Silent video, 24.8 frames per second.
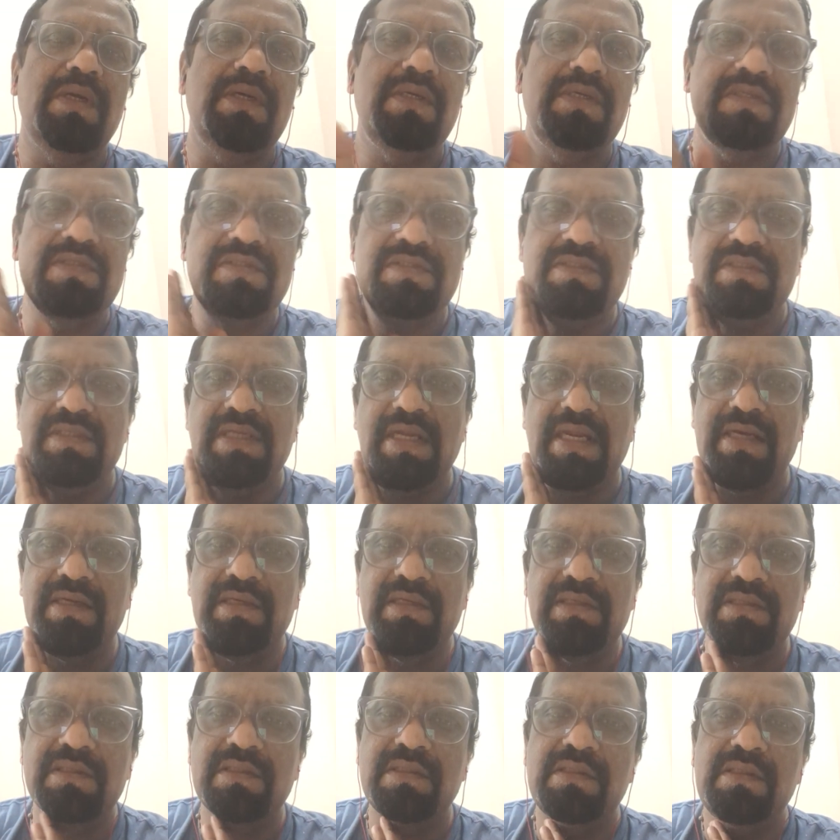
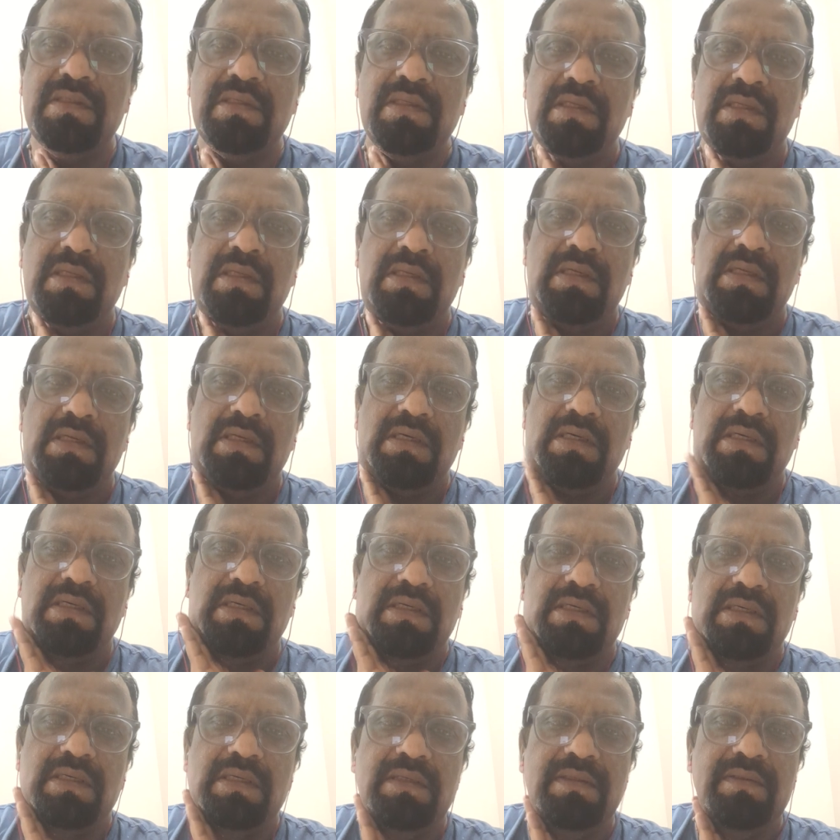understand
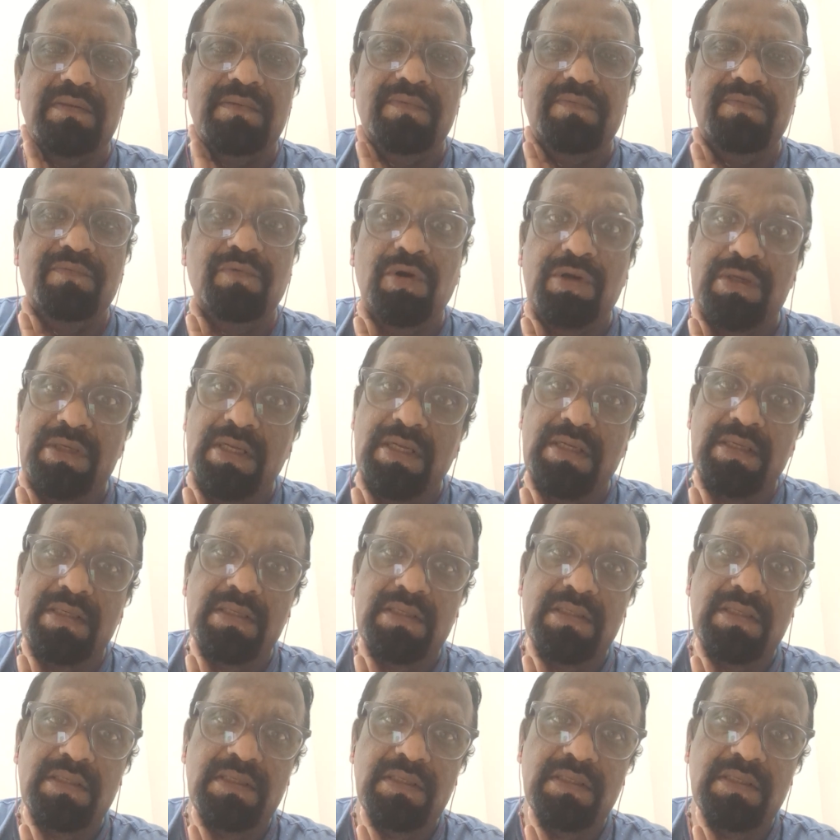what are
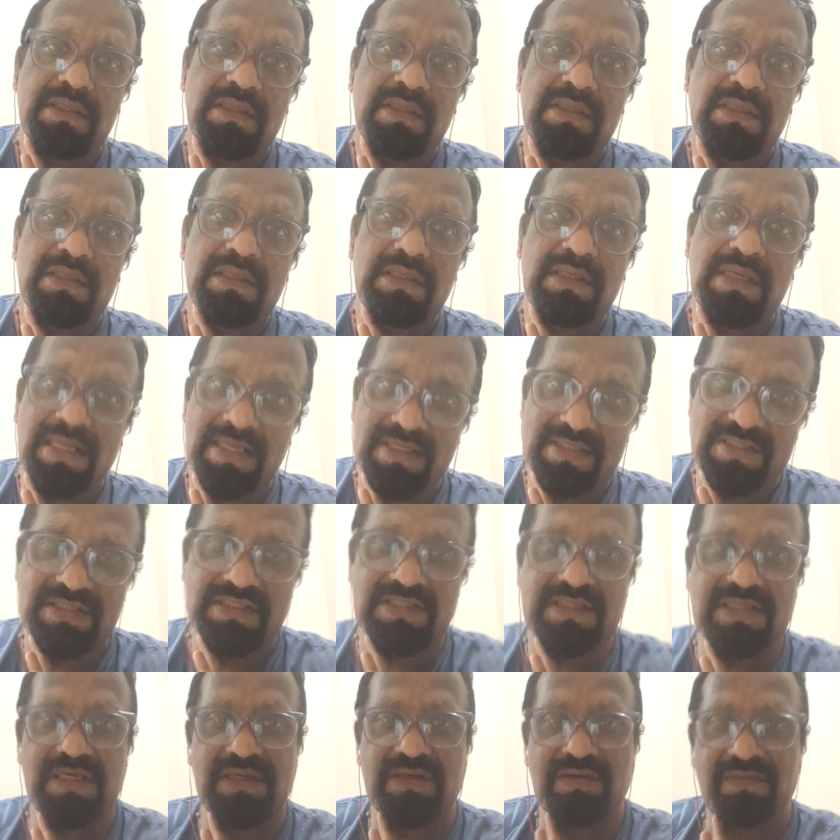the next
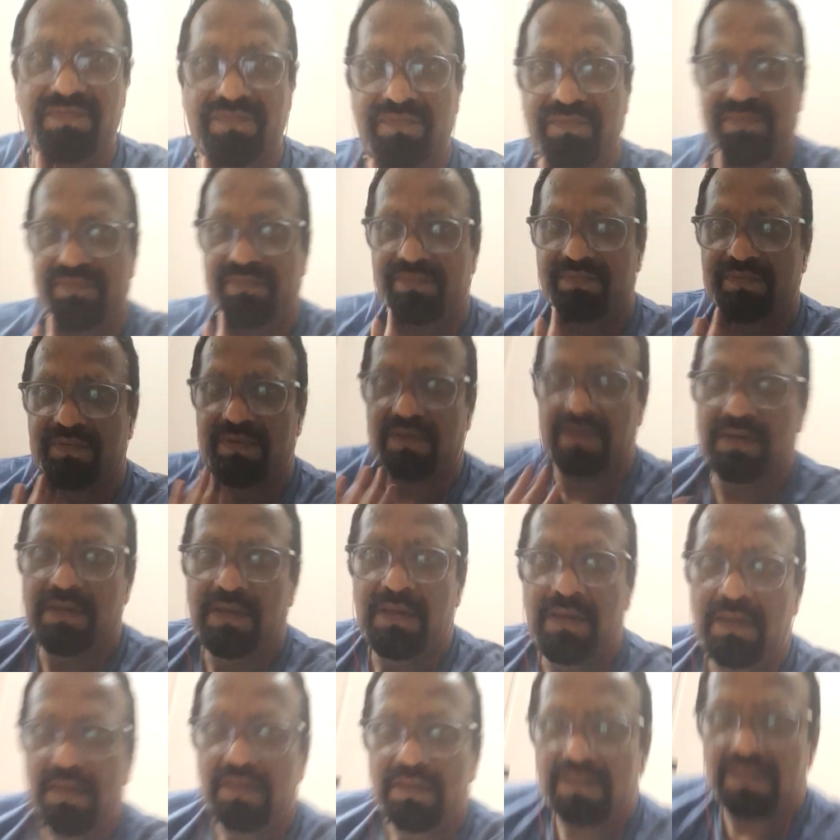set of
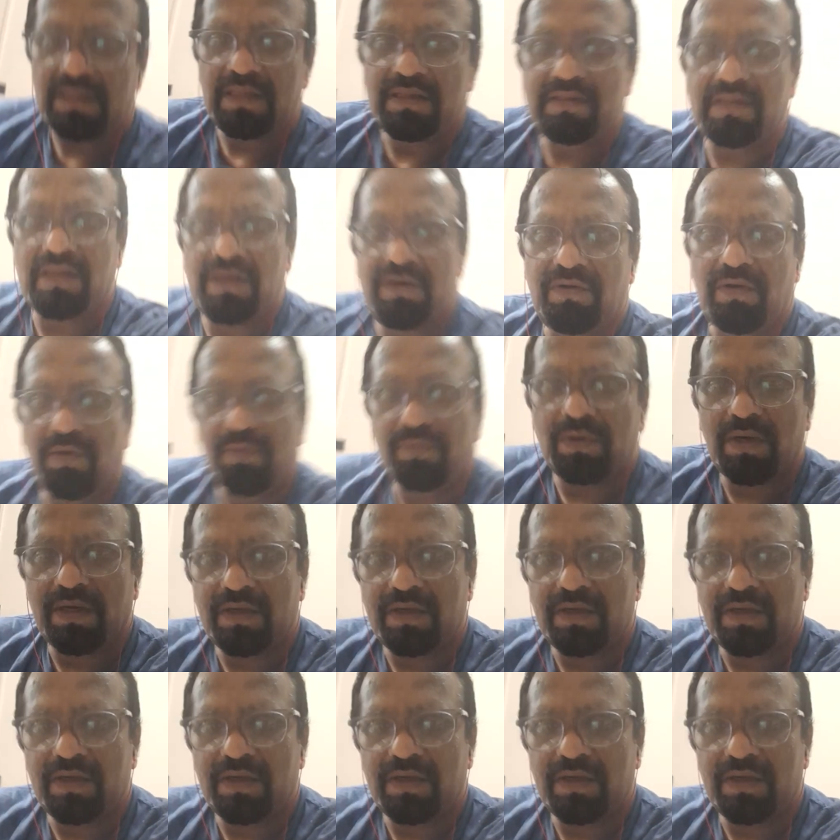things that you have to